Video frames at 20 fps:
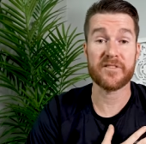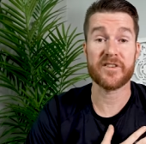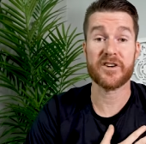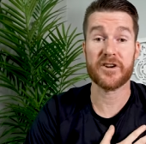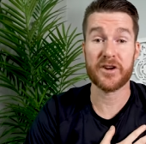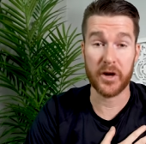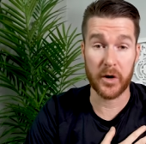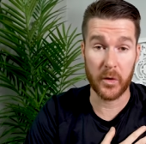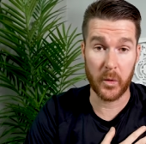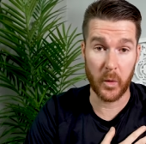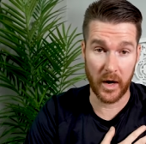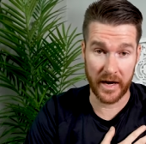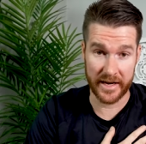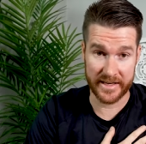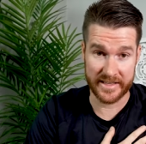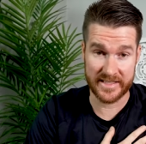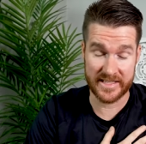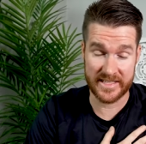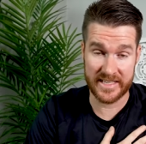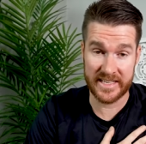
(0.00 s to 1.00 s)
no
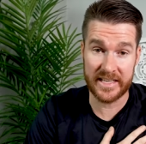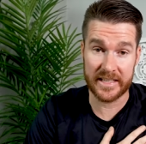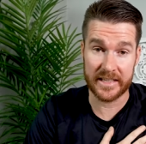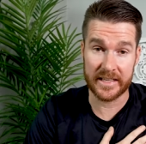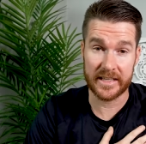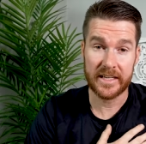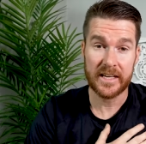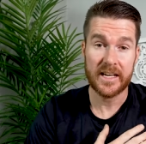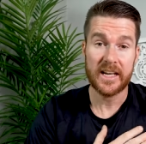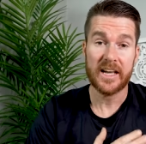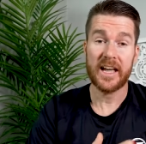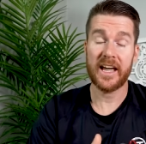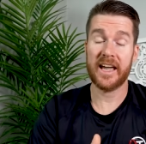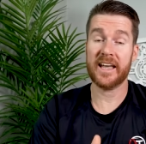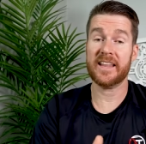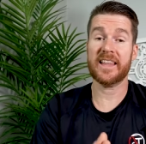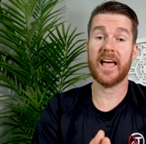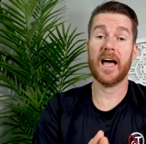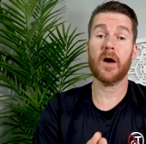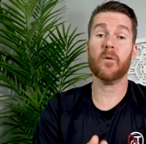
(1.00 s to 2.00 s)
idea.
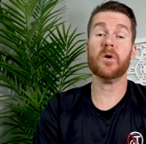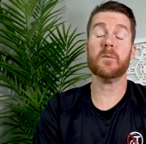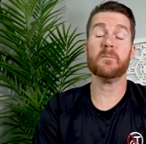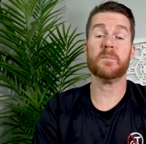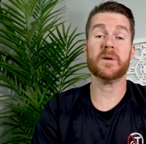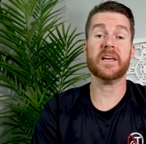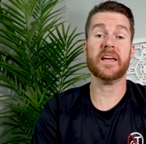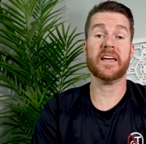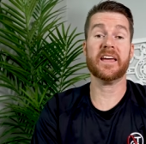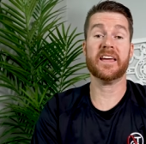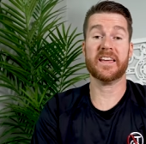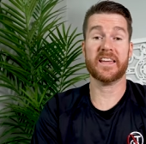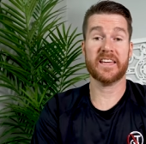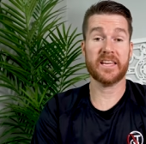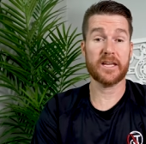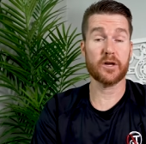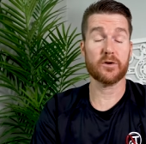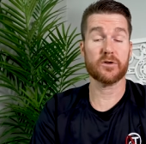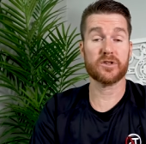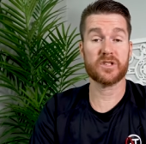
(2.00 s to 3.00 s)
And that would be a
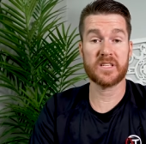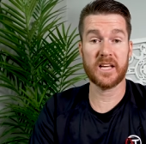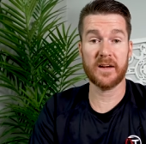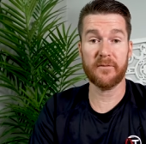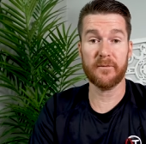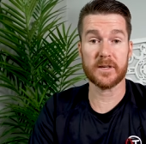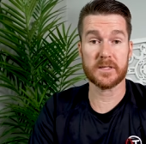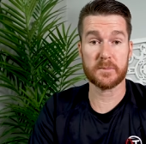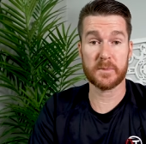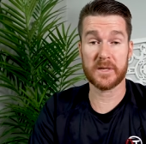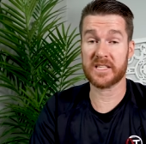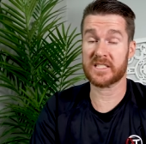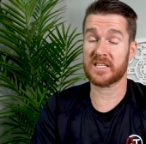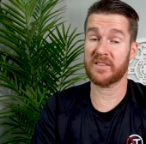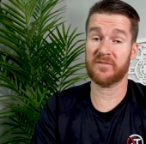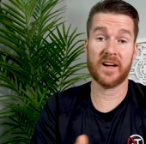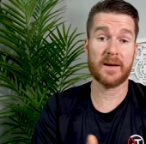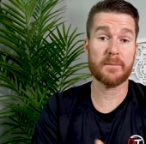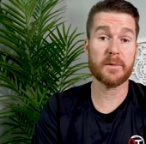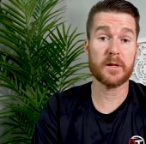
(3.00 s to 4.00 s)
huge difference, because
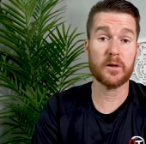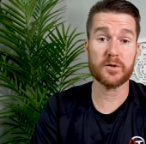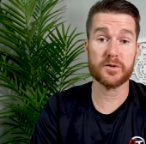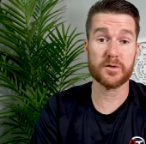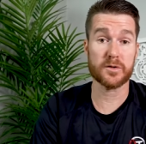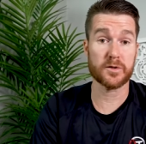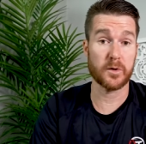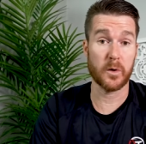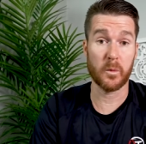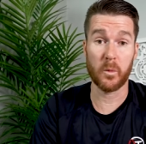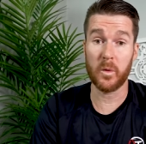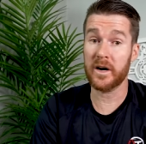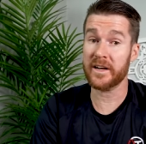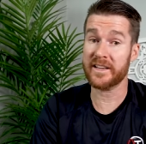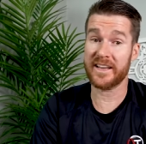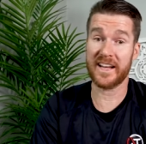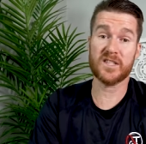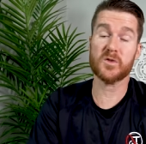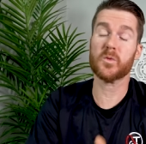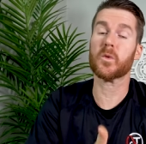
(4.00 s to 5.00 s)
if I'm closer to a one,
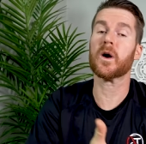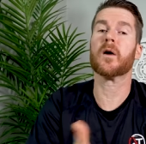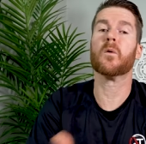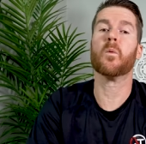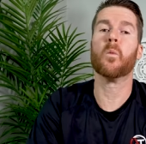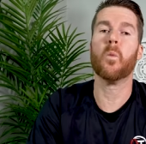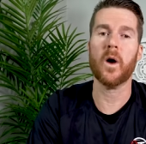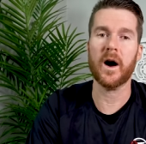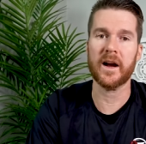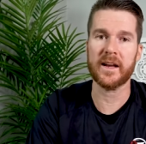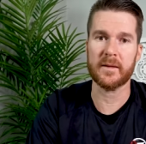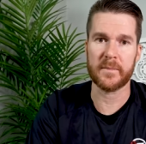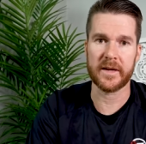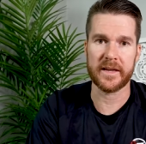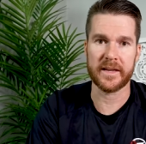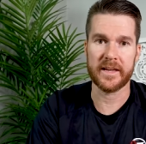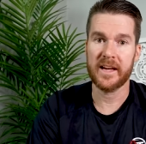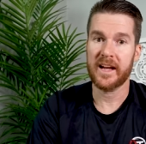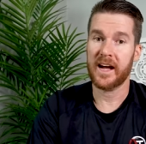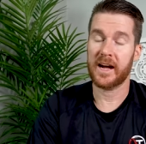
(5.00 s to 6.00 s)
that's where I wanna be.